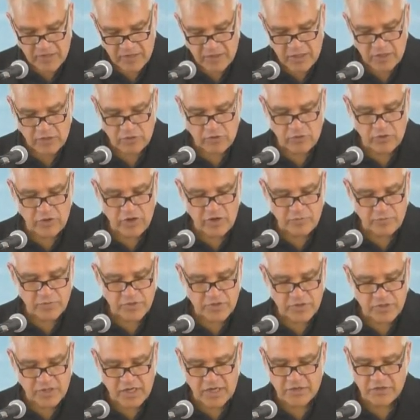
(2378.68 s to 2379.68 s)
Now, Lord, help
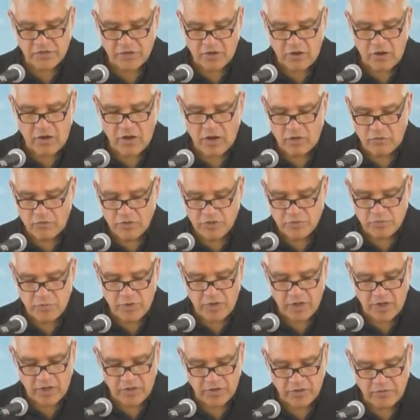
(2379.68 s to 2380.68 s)
us not to always
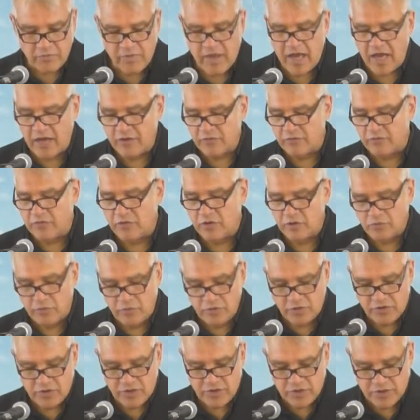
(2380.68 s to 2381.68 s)
be on the back foot
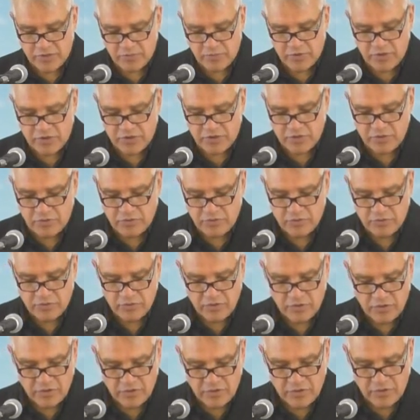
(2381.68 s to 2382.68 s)
with this, but to
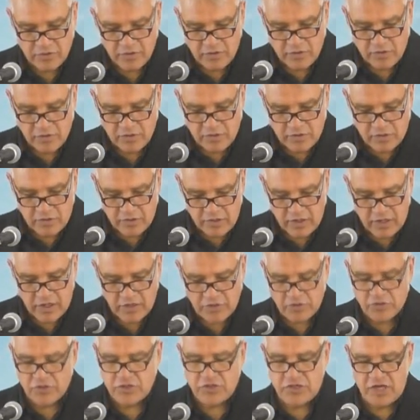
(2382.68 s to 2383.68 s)

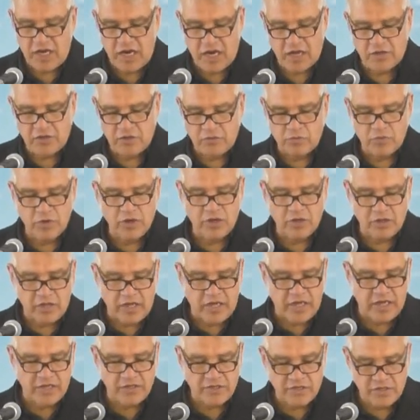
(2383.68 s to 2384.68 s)
understand and
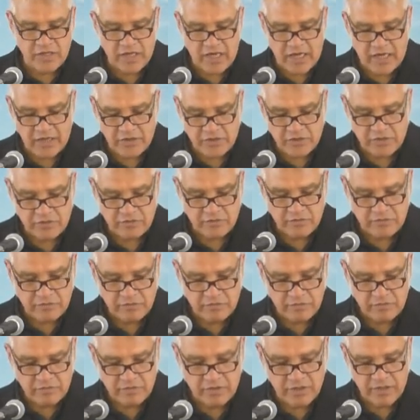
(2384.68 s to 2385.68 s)
realize that
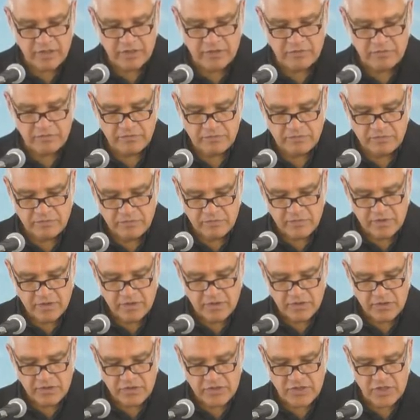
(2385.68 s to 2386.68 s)

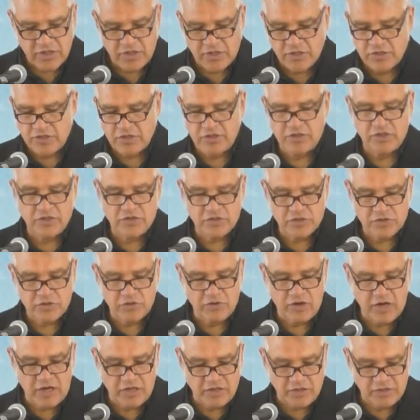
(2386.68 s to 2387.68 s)
sin is a
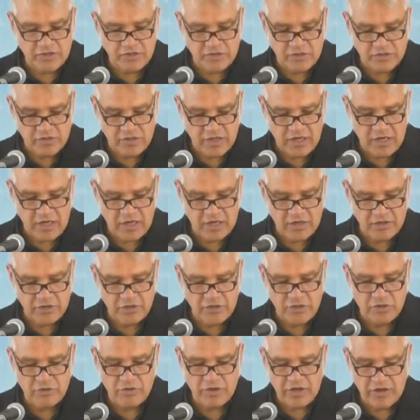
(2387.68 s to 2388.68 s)
disgrace, and
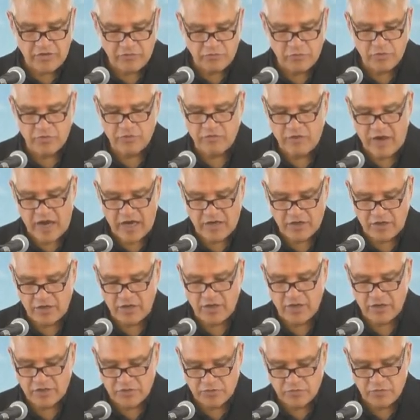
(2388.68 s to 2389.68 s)
you have provided
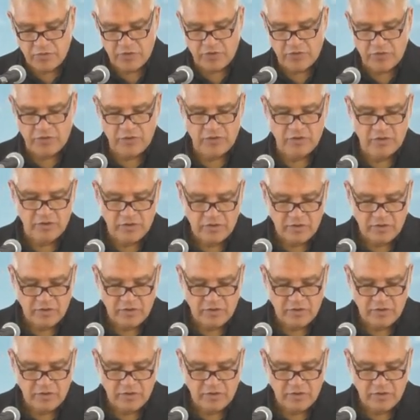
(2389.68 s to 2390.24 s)
us with